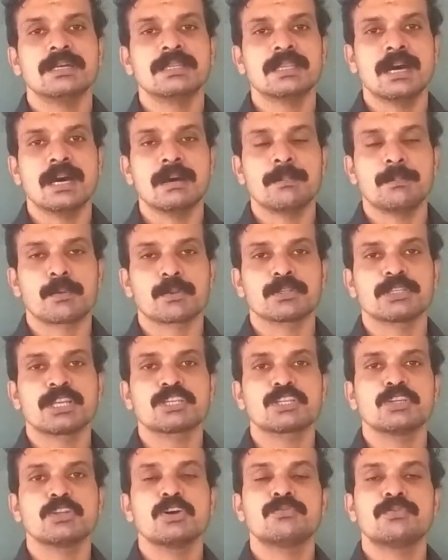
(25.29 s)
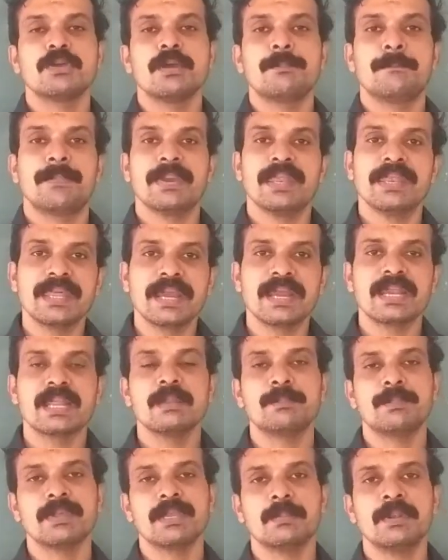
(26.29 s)
the projection of a
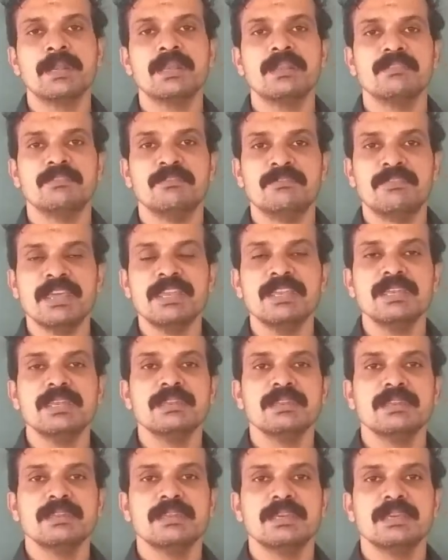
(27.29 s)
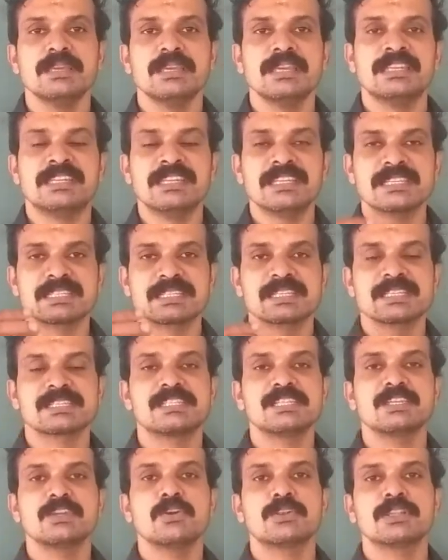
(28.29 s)
pentagonal pyramid when it is
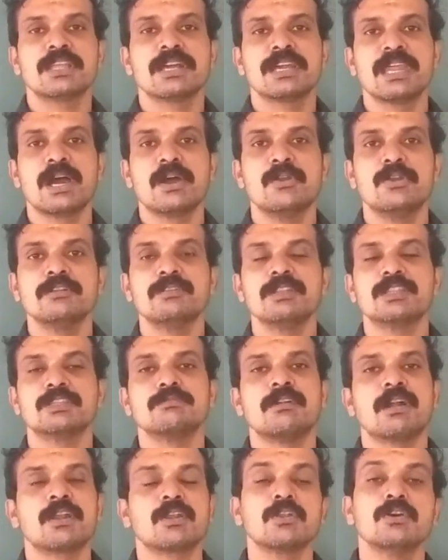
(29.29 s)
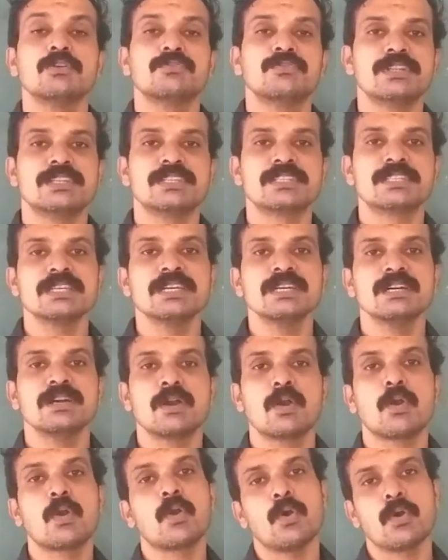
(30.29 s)
resting on the ground with one of its
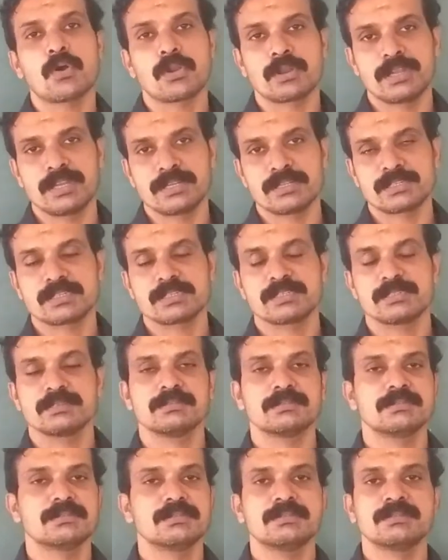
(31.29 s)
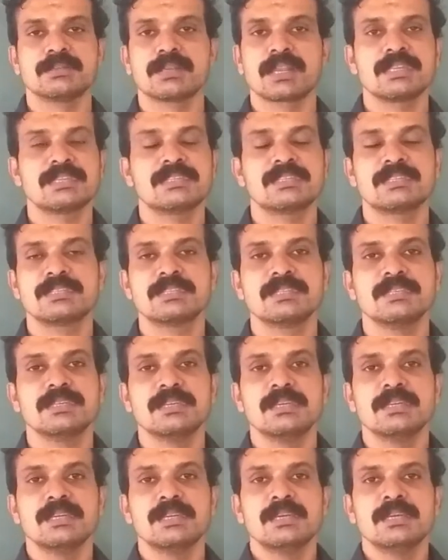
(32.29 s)
corners. Right.
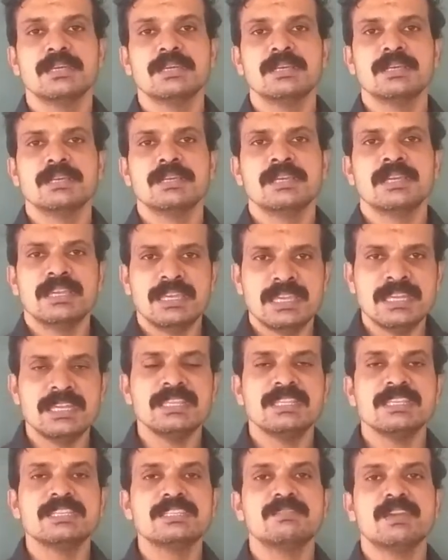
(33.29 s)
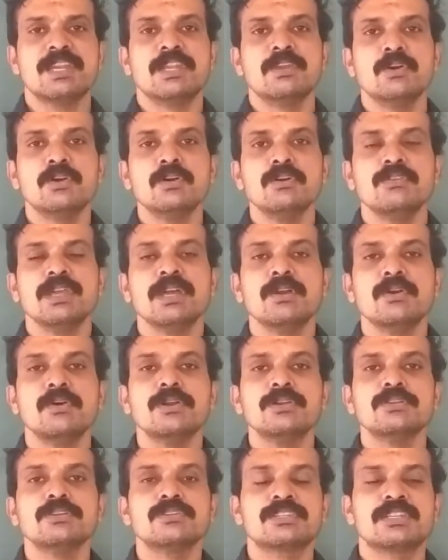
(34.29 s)
In this video, we are
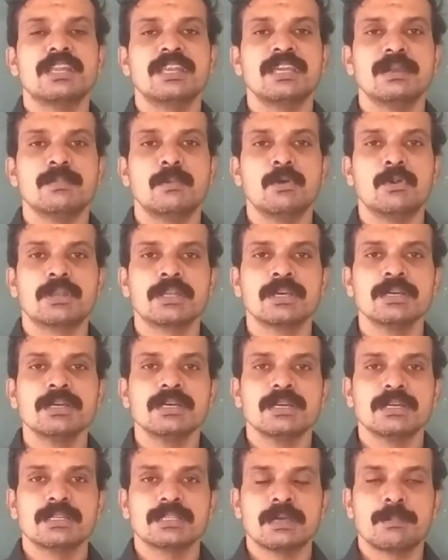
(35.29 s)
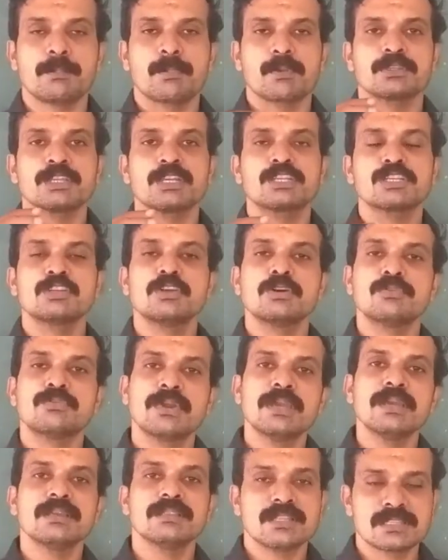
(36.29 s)
going to study about the projection
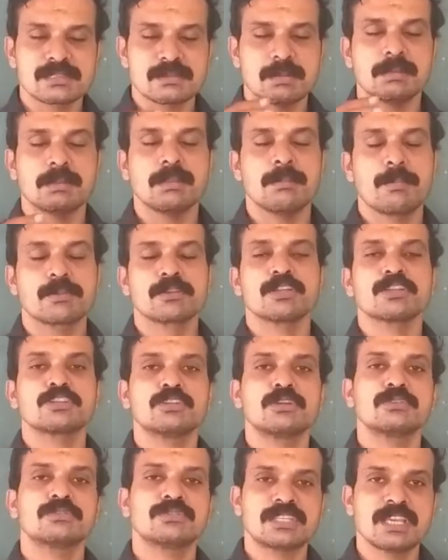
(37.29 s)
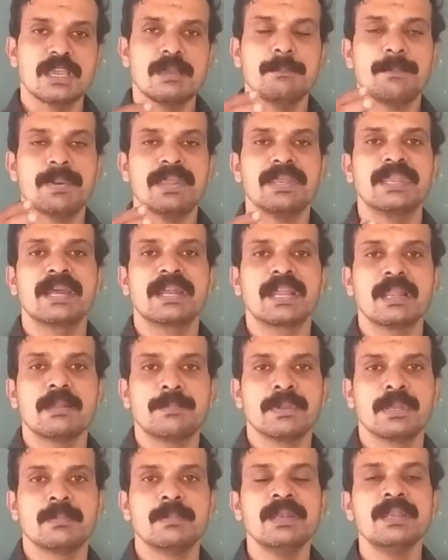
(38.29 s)
of say pentagonal
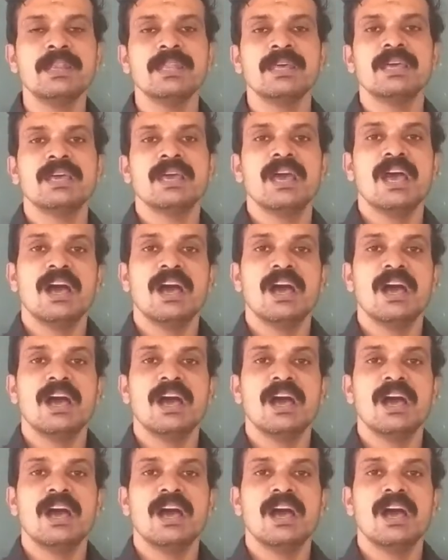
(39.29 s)
pyramid